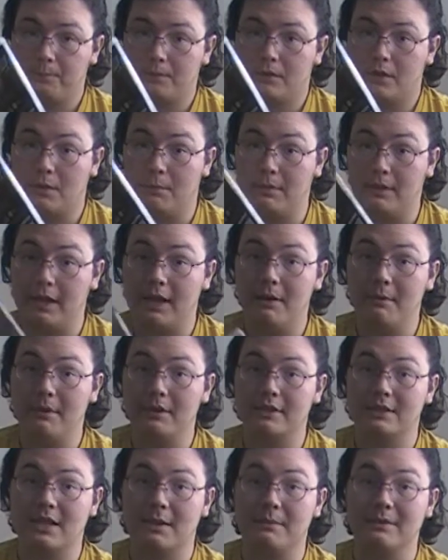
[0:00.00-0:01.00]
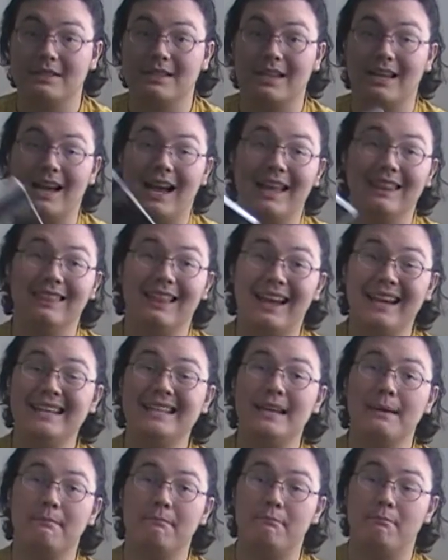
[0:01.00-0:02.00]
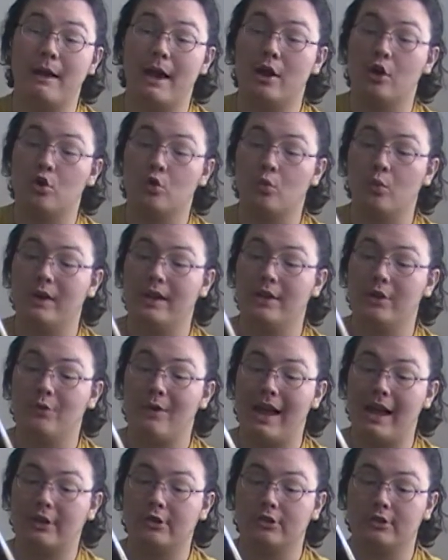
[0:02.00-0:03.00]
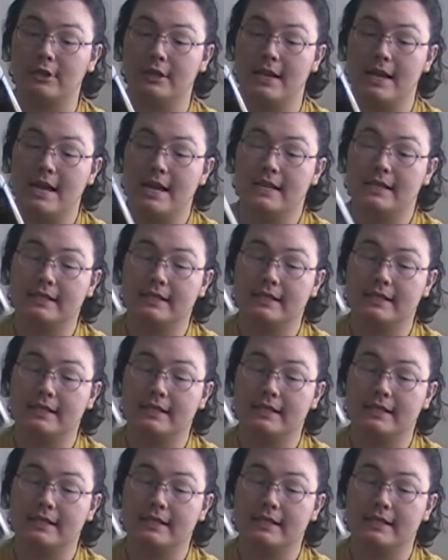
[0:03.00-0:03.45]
complain about this game, is that I liked it better when you actually